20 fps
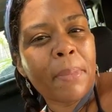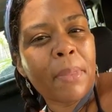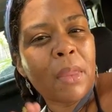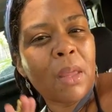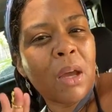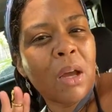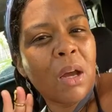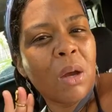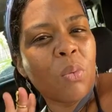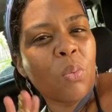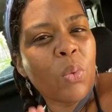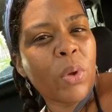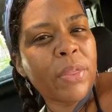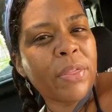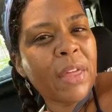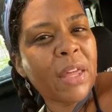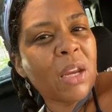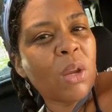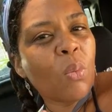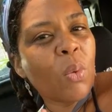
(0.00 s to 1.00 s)
with
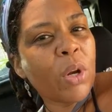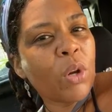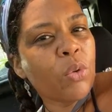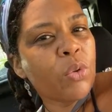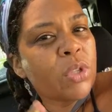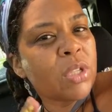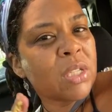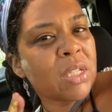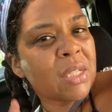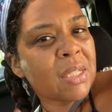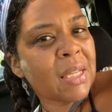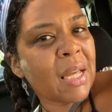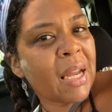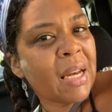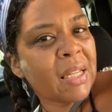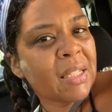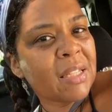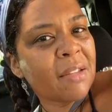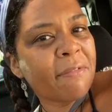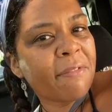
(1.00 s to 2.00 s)
anyone who's
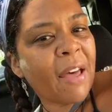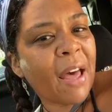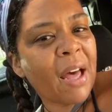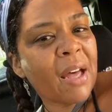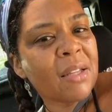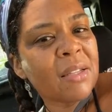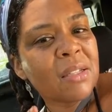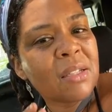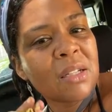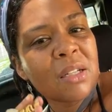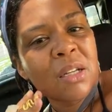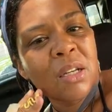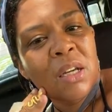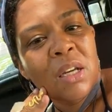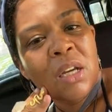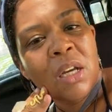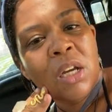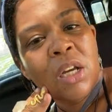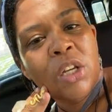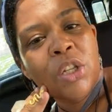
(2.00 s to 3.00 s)
deciding to fast,
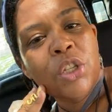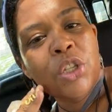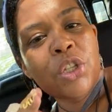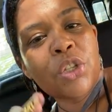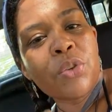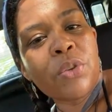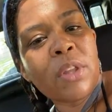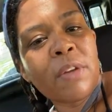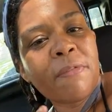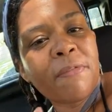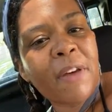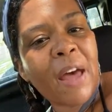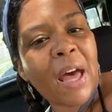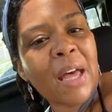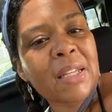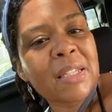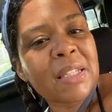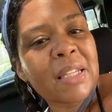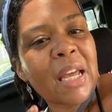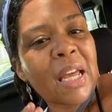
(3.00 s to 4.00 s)
do the
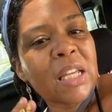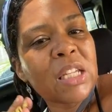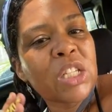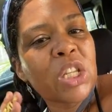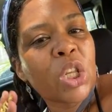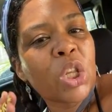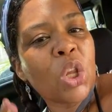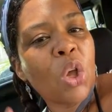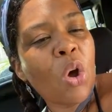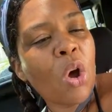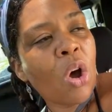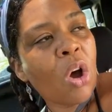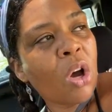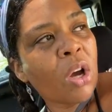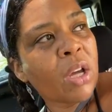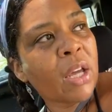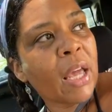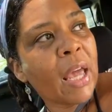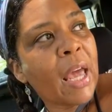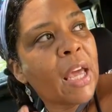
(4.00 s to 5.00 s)
fast as
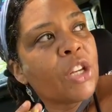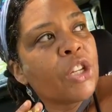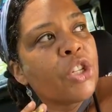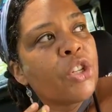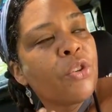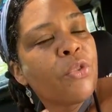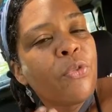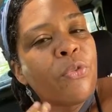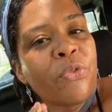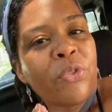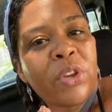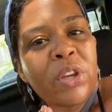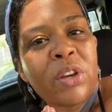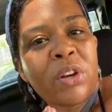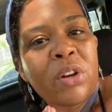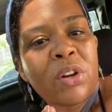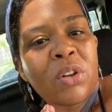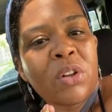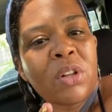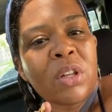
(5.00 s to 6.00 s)
long as you
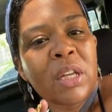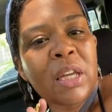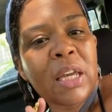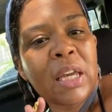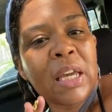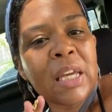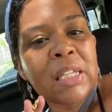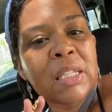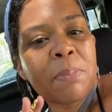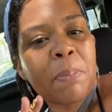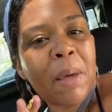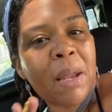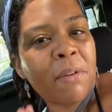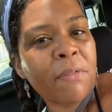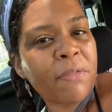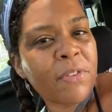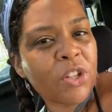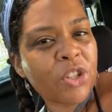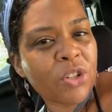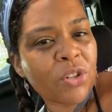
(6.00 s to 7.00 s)
feel it's
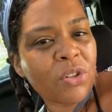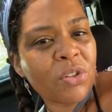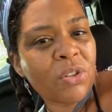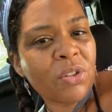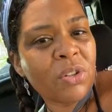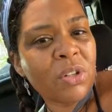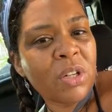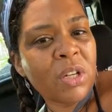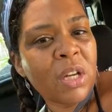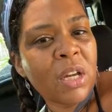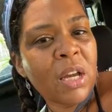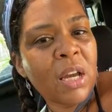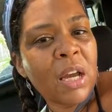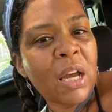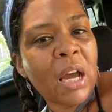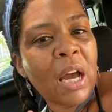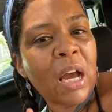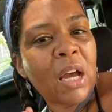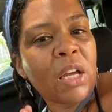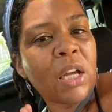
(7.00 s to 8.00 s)
beneficial.
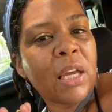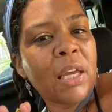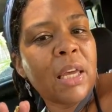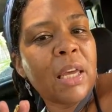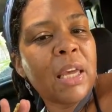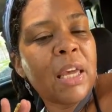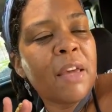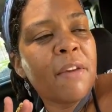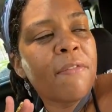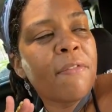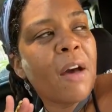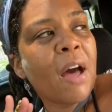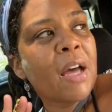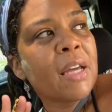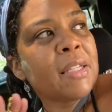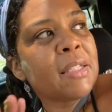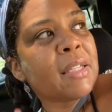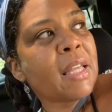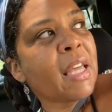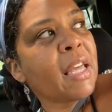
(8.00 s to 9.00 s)
If I
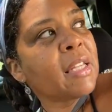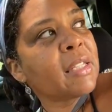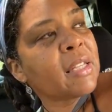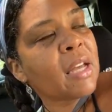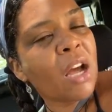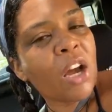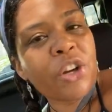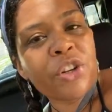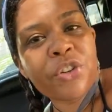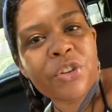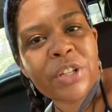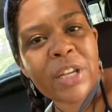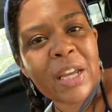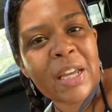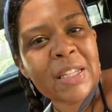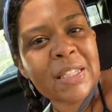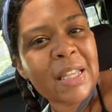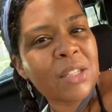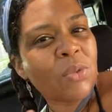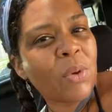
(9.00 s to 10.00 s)
say it's 100
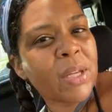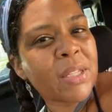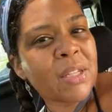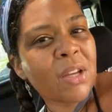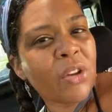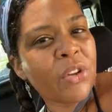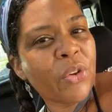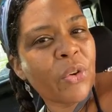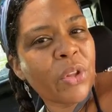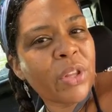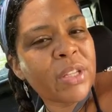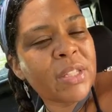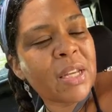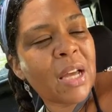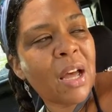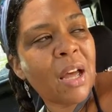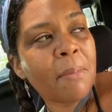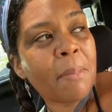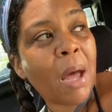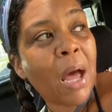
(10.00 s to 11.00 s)
days, that's why I tell you all the
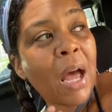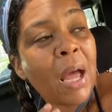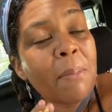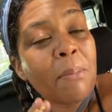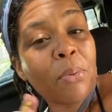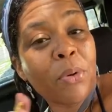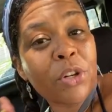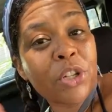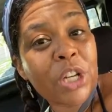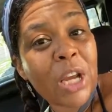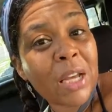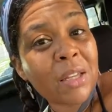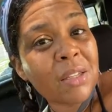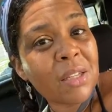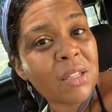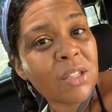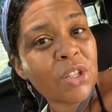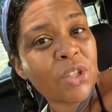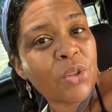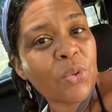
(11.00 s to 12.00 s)
time, I'm
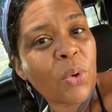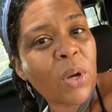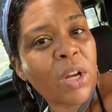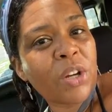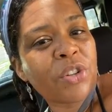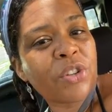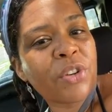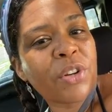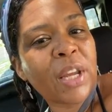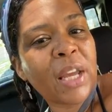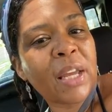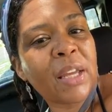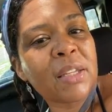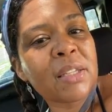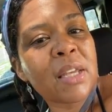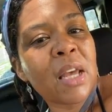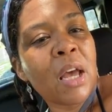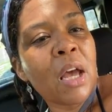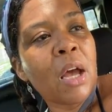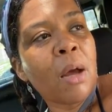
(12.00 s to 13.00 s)
projecting to do 100
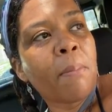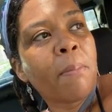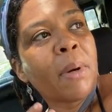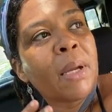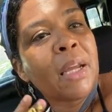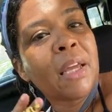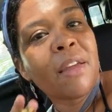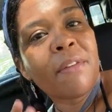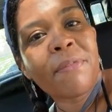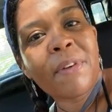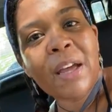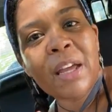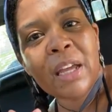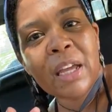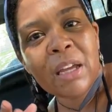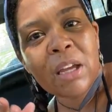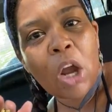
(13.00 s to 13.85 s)
days, but if I